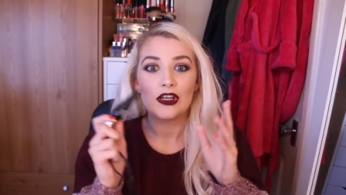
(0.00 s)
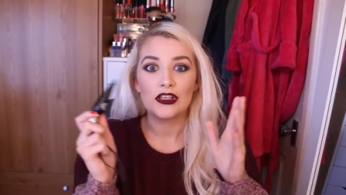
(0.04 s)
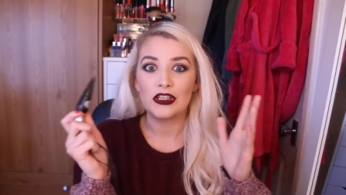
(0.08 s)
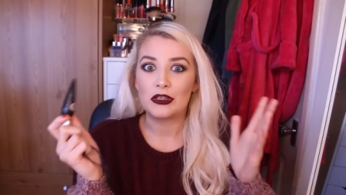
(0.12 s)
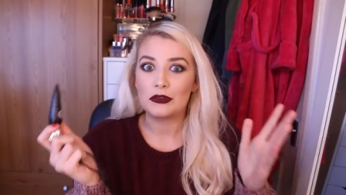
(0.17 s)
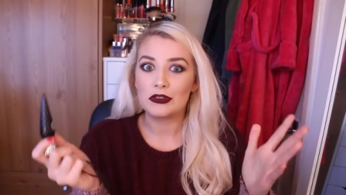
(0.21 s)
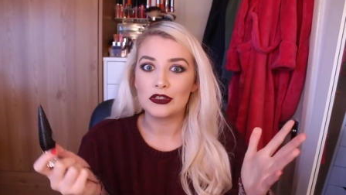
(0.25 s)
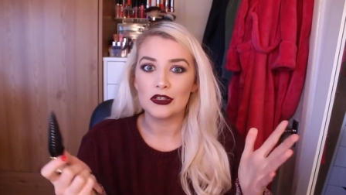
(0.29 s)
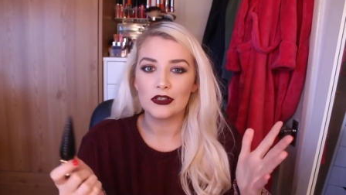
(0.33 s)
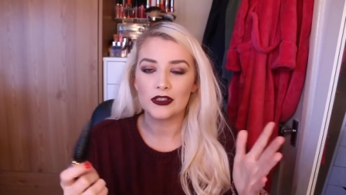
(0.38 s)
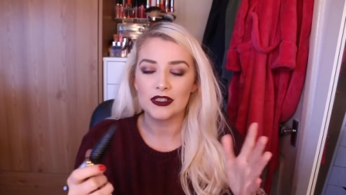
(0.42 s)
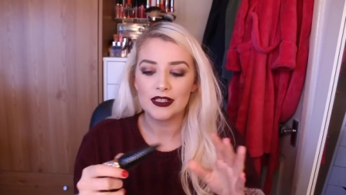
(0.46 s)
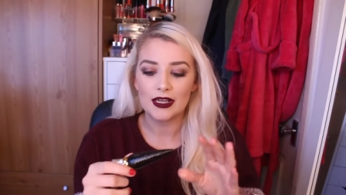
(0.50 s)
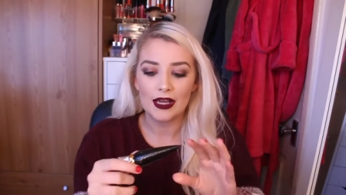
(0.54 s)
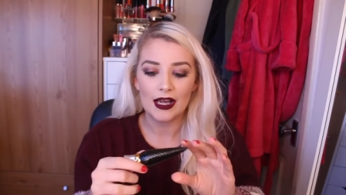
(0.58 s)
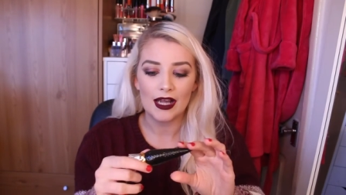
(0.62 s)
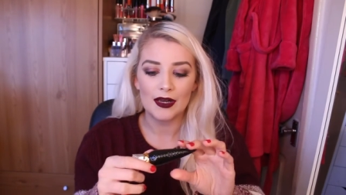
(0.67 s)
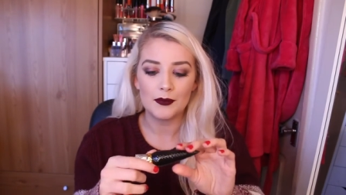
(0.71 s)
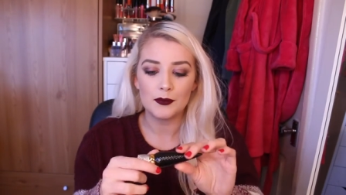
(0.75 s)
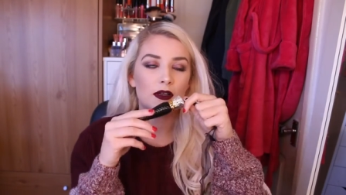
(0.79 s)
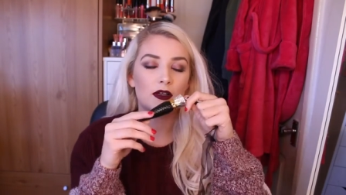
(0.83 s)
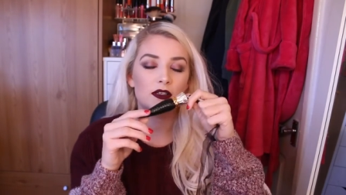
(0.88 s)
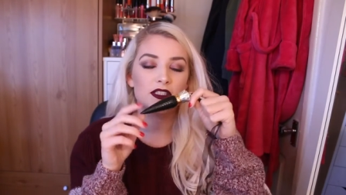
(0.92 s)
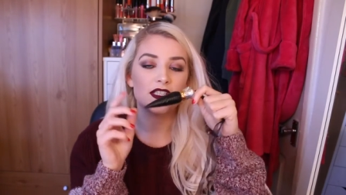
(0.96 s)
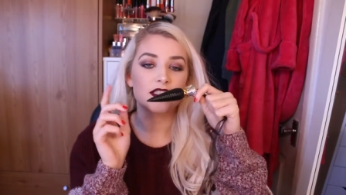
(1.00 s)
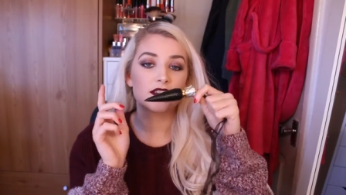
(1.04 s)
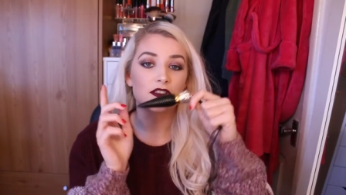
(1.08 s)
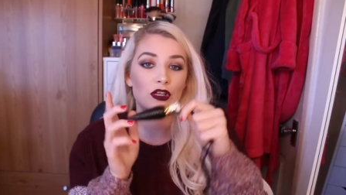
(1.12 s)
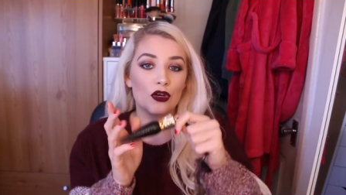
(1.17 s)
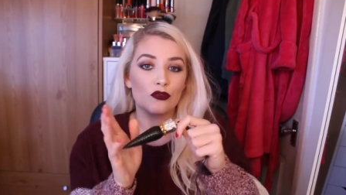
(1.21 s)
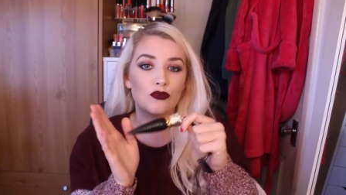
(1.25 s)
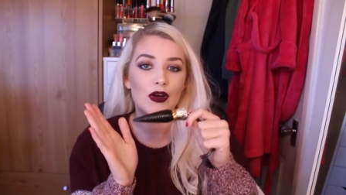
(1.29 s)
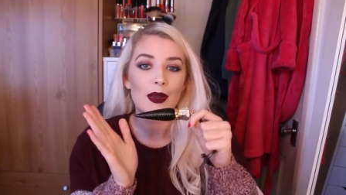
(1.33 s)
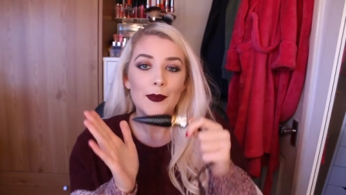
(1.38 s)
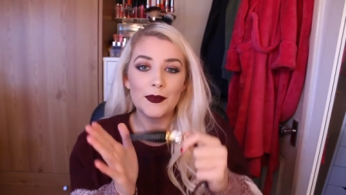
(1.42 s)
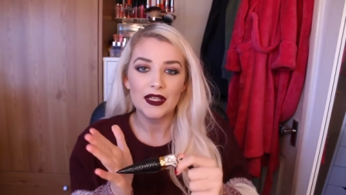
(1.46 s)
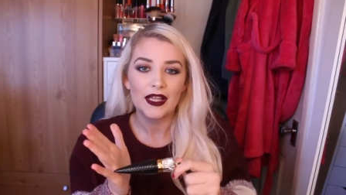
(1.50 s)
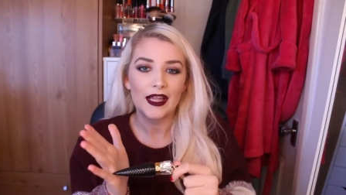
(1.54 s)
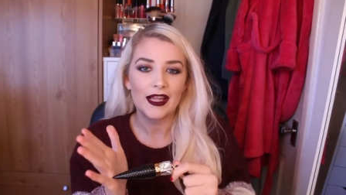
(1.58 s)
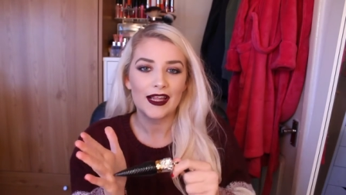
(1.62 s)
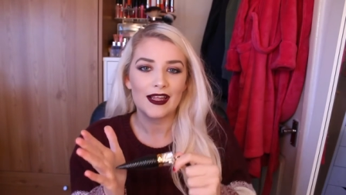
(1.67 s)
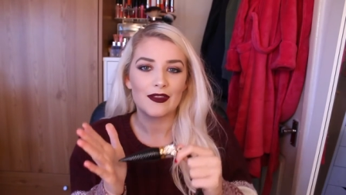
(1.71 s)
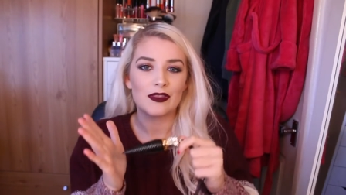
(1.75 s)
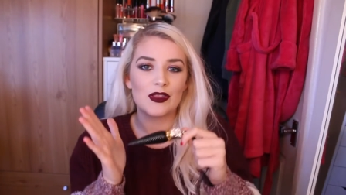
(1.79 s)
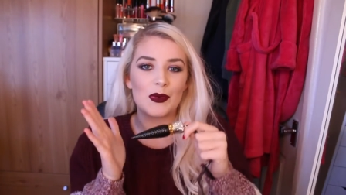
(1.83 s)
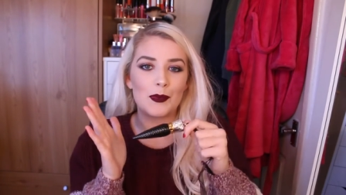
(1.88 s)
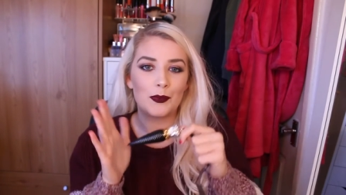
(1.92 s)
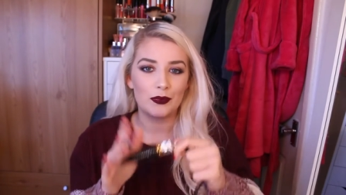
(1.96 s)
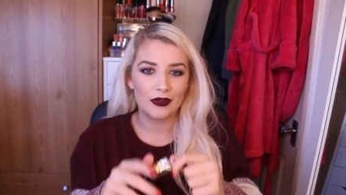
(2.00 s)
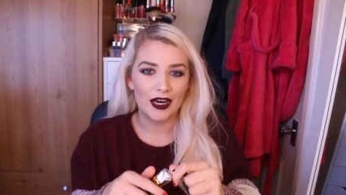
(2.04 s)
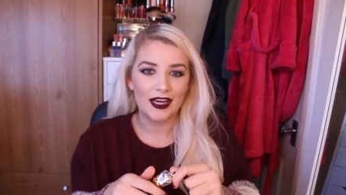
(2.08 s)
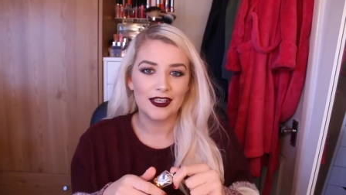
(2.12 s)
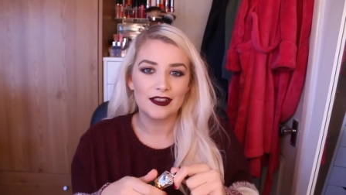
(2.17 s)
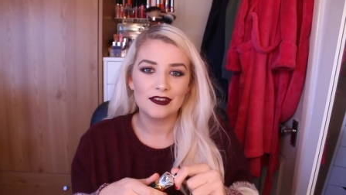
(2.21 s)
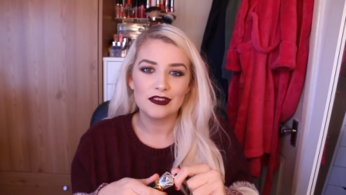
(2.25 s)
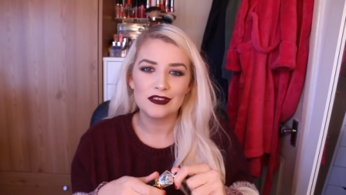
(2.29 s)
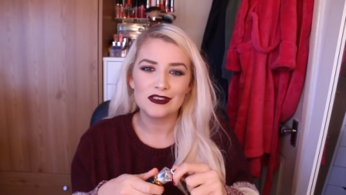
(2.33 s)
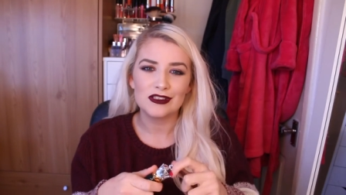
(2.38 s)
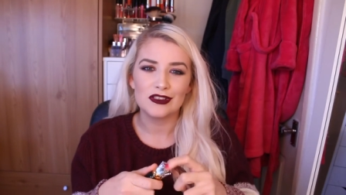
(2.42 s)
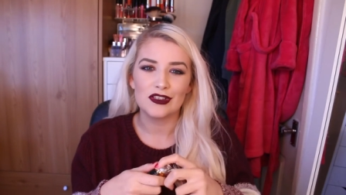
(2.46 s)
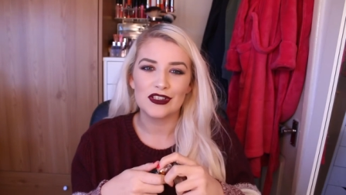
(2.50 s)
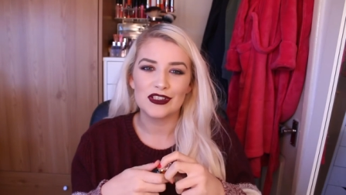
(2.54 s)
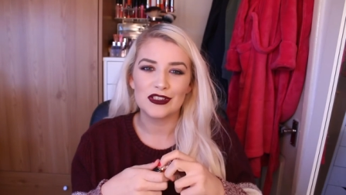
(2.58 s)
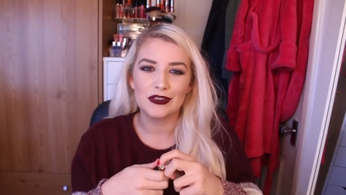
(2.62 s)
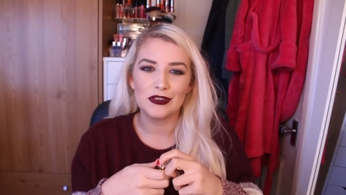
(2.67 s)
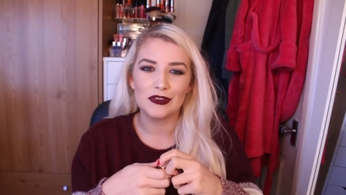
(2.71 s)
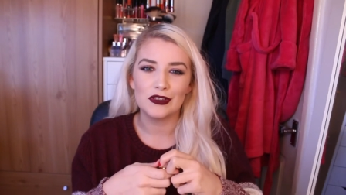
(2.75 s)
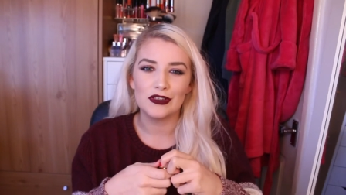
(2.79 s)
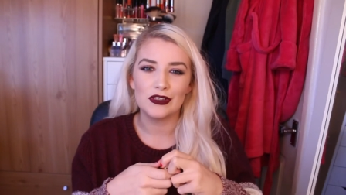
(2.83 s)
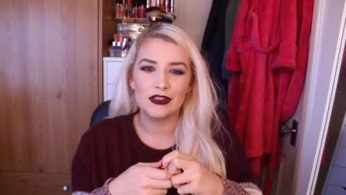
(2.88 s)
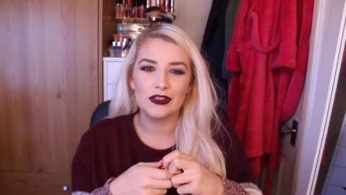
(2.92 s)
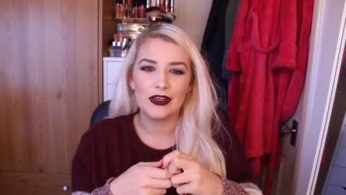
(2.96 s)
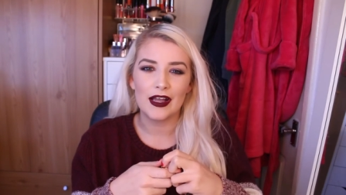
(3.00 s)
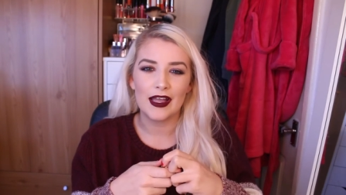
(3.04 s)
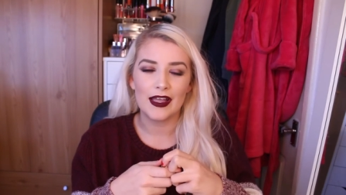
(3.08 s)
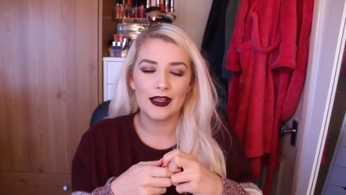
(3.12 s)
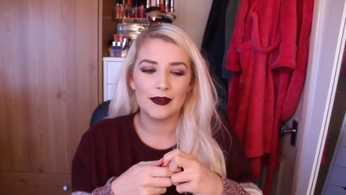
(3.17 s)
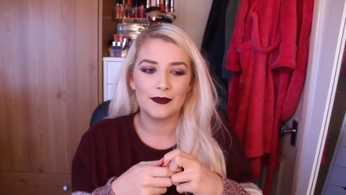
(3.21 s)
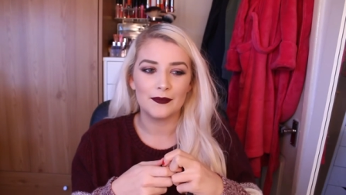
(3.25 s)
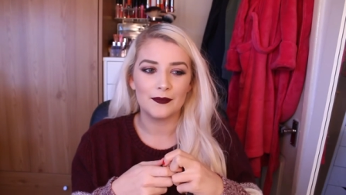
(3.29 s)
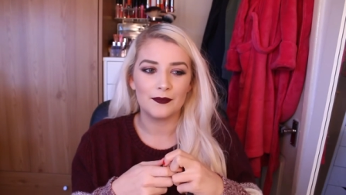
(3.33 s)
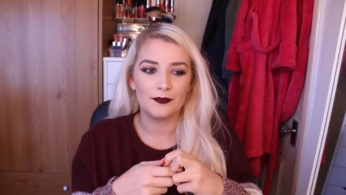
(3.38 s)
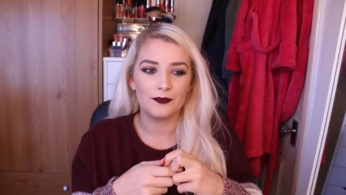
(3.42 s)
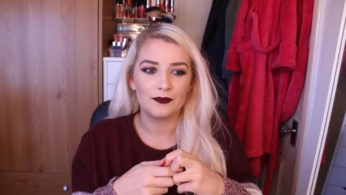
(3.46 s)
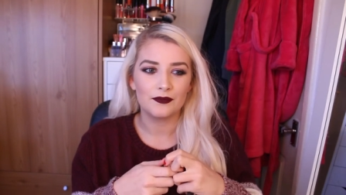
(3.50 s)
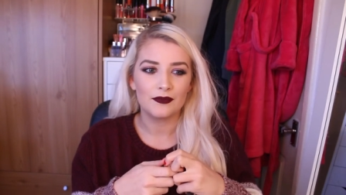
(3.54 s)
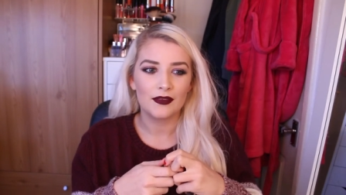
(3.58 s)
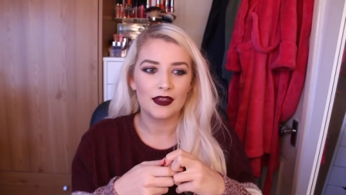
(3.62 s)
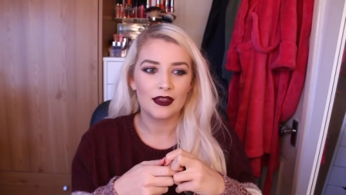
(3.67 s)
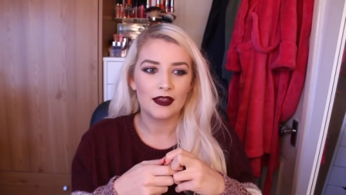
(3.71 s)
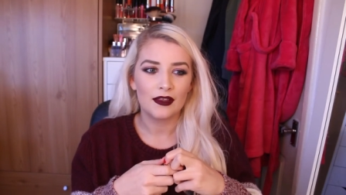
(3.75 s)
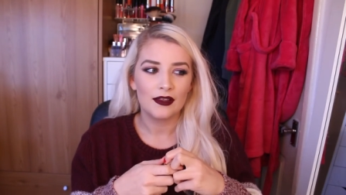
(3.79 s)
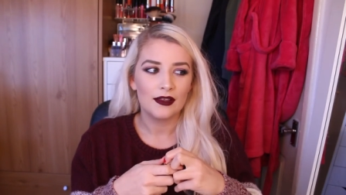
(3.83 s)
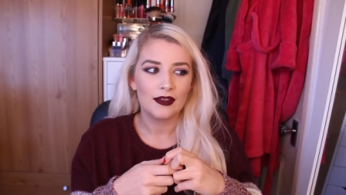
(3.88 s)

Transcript: you totally can because it's not replicating the brand, so there's no um,